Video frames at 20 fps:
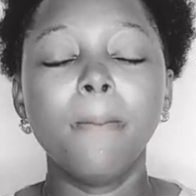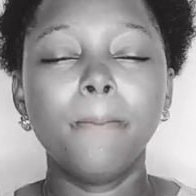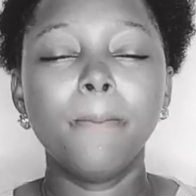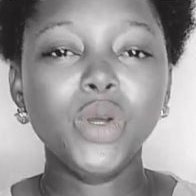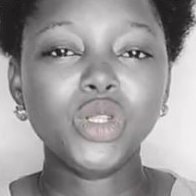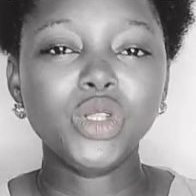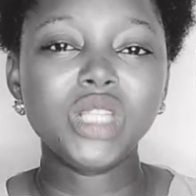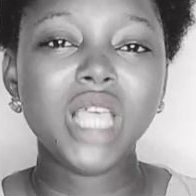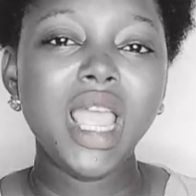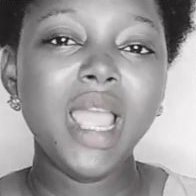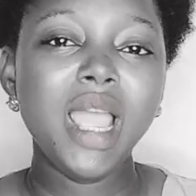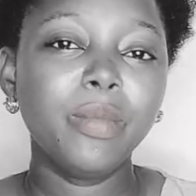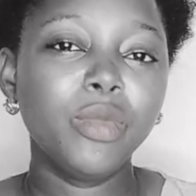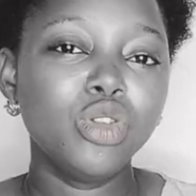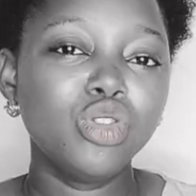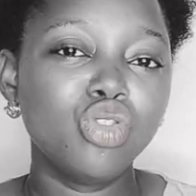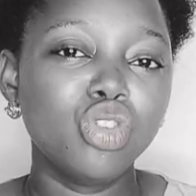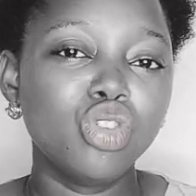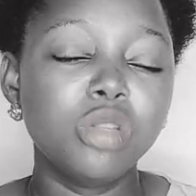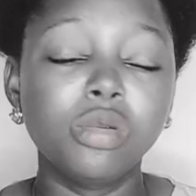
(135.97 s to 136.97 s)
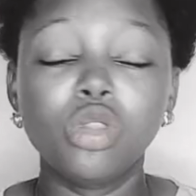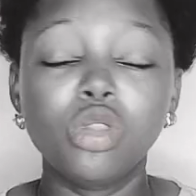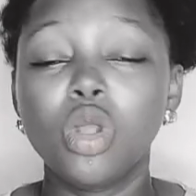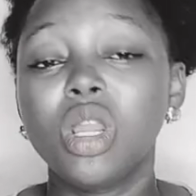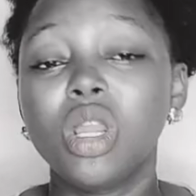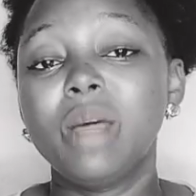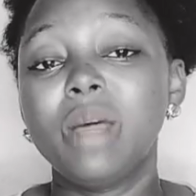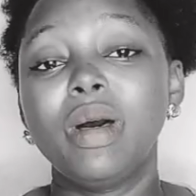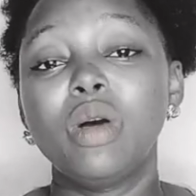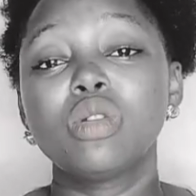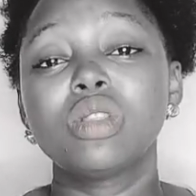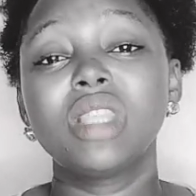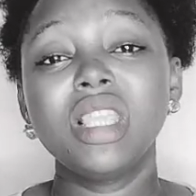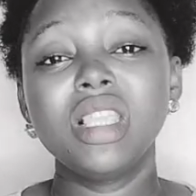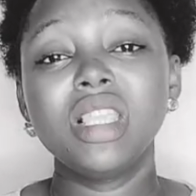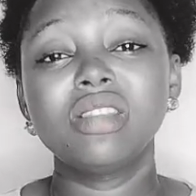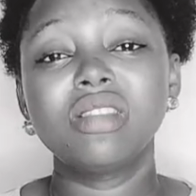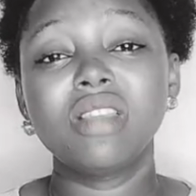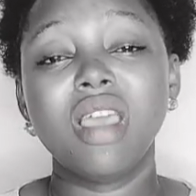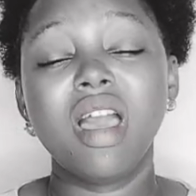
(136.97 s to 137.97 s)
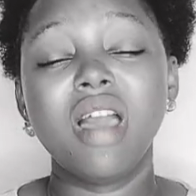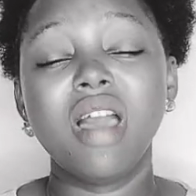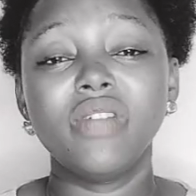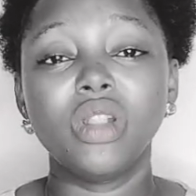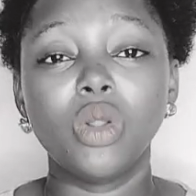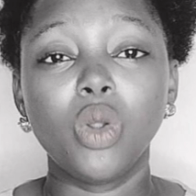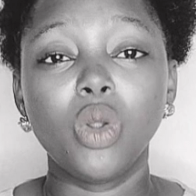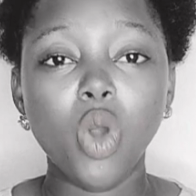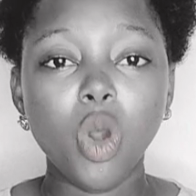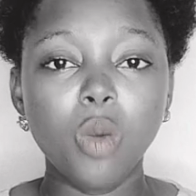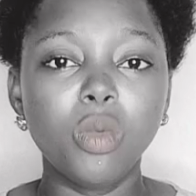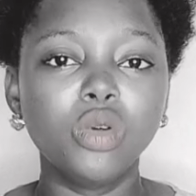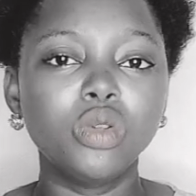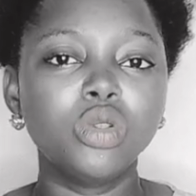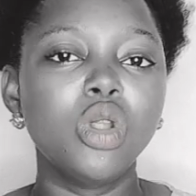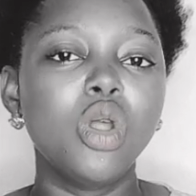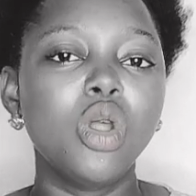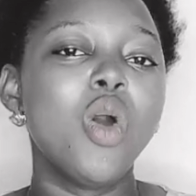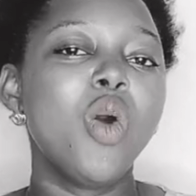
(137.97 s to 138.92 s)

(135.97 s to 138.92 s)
But I am not going to be talking about things they have in common.